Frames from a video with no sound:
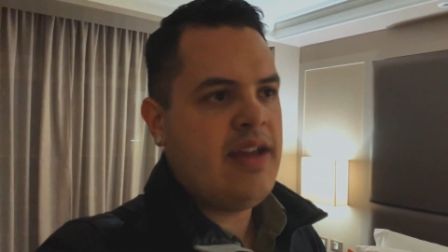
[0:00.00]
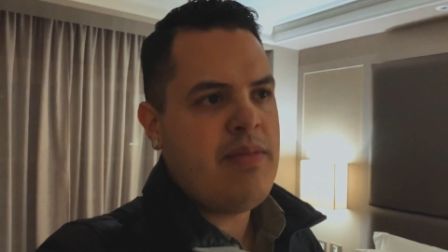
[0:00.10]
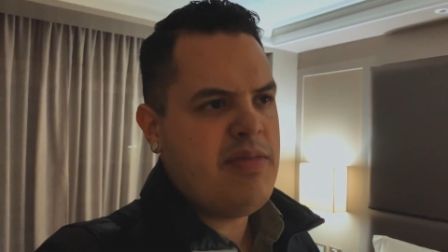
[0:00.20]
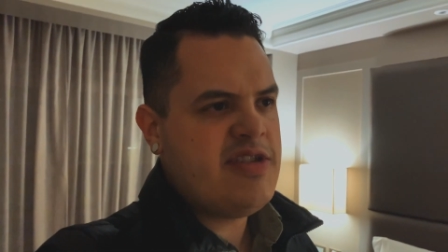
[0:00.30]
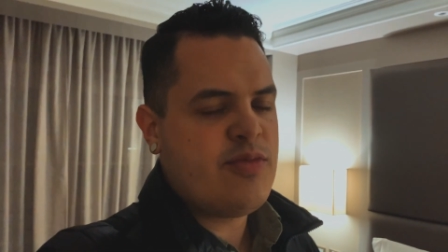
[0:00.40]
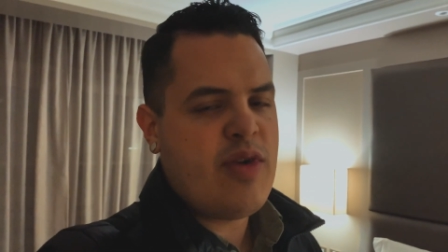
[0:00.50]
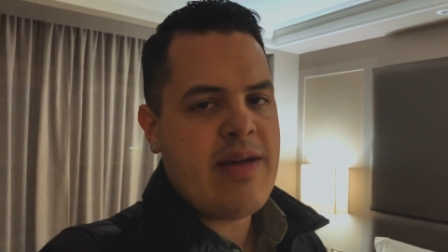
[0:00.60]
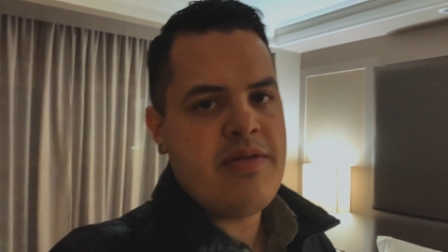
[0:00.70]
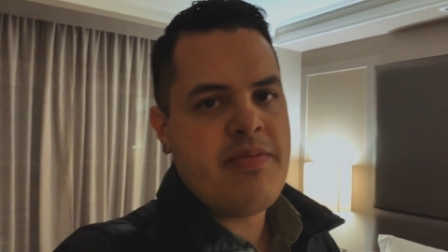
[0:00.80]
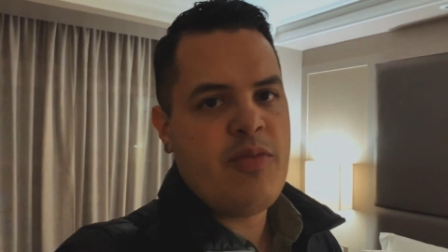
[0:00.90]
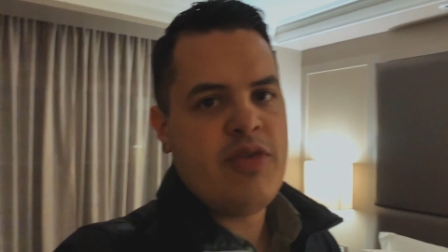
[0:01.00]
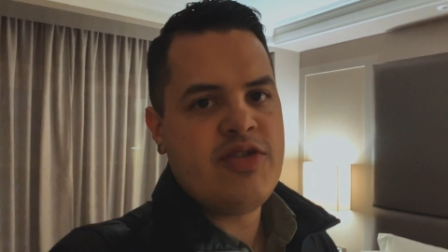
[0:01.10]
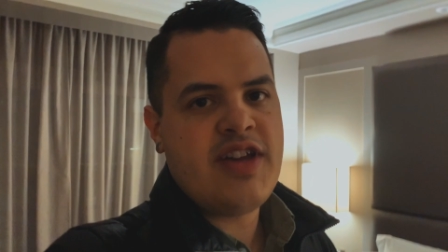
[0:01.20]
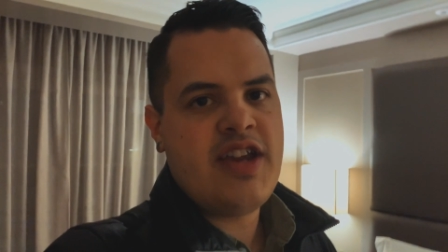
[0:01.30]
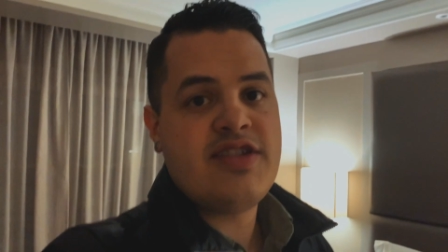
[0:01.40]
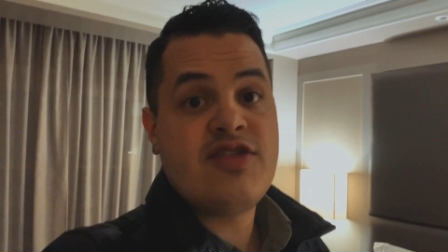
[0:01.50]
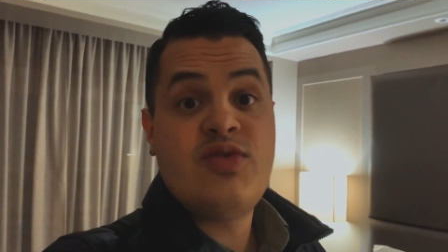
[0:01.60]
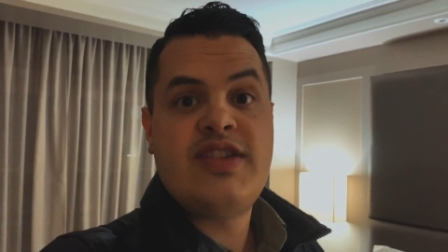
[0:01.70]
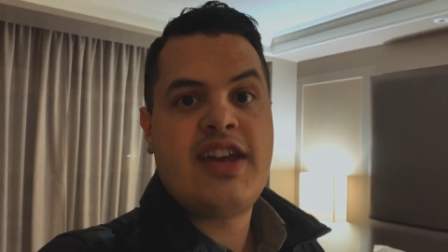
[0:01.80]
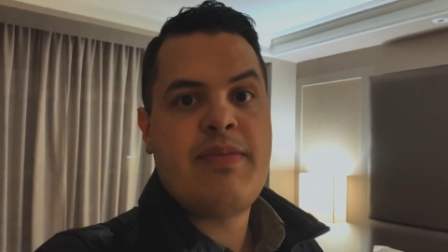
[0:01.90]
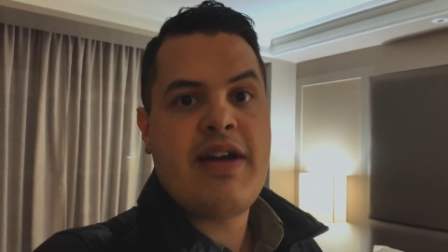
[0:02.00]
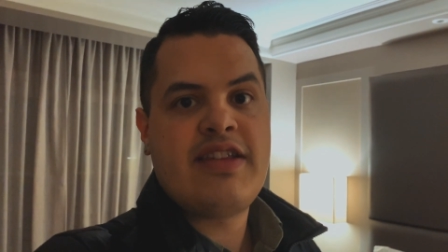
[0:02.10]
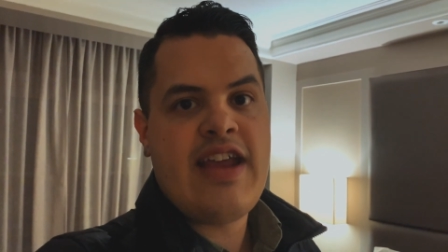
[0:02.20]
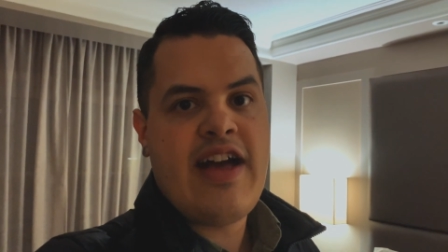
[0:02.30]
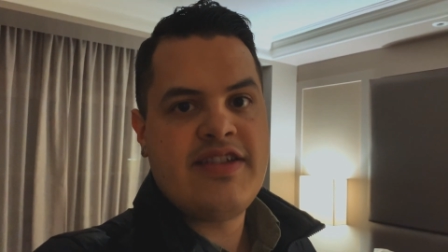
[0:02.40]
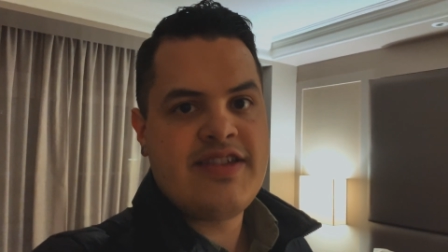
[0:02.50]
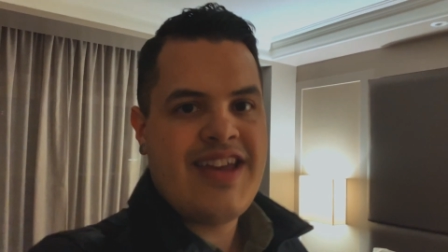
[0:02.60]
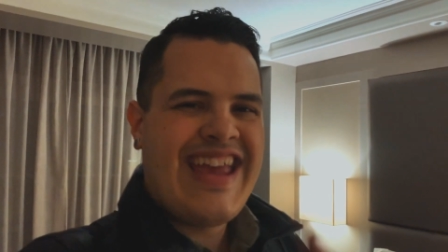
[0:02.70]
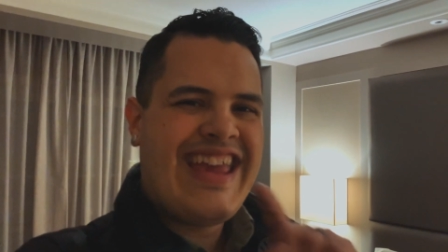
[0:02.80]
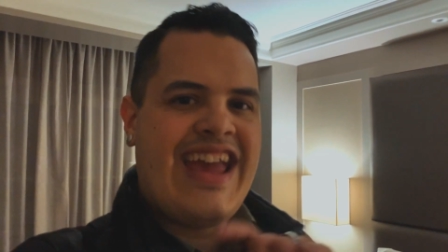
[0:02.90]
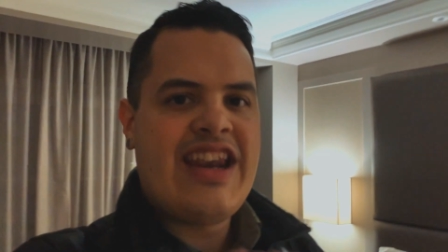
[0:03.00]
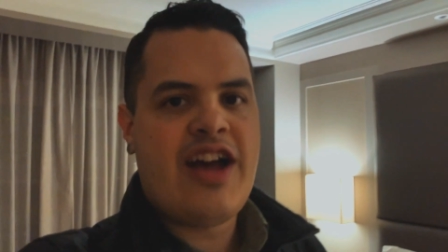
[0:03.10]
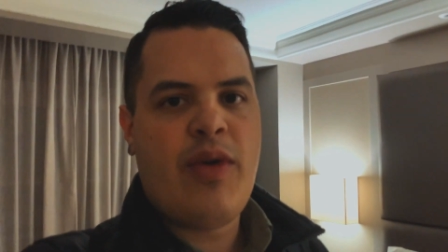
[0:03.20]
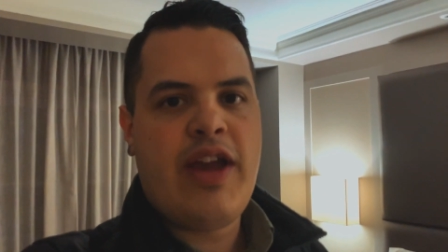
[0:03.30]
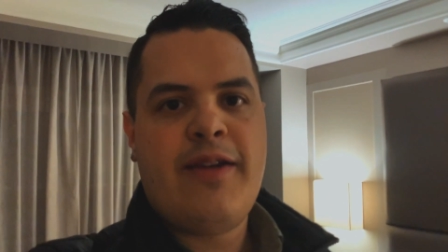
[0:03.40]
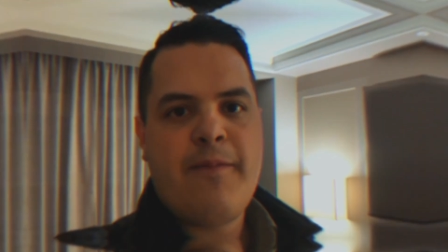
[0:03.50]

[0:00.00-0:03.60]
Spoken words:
and maybe some wrap up on Buenos Aires as soon as I get back to Dallas. Cannot wait.